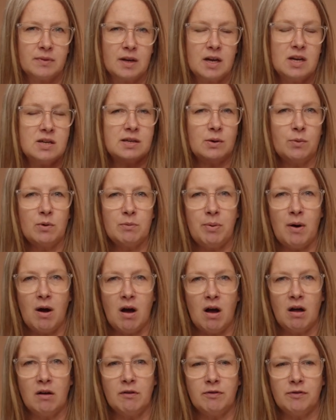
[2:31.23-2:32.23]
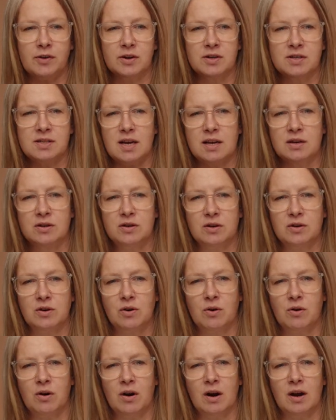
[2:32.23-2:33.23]
You see, when Paul first entered
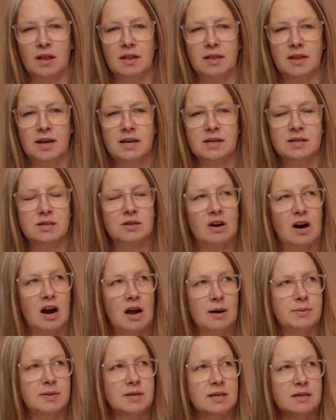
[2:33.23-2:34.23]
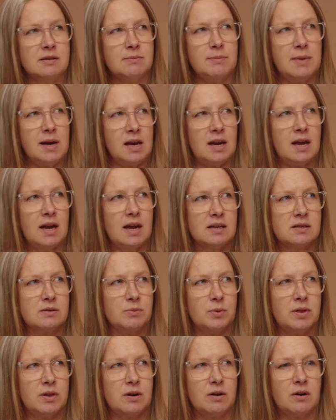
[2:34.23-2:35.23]
Corinth, he describes his meetings
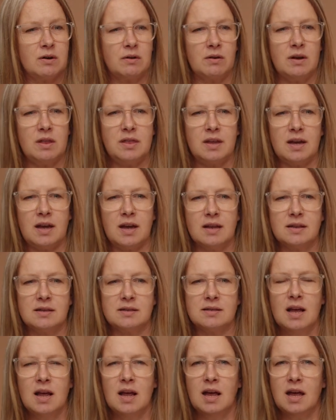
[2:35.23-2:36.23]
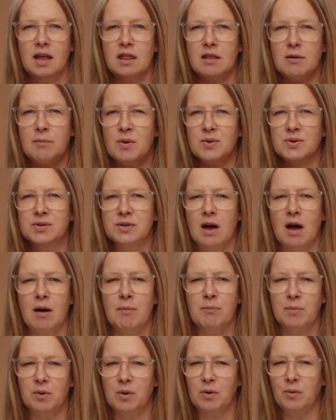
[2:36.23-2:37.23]
with the Corinthians in the most
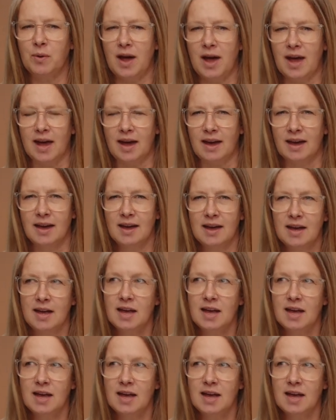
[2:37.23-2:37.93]
humble way.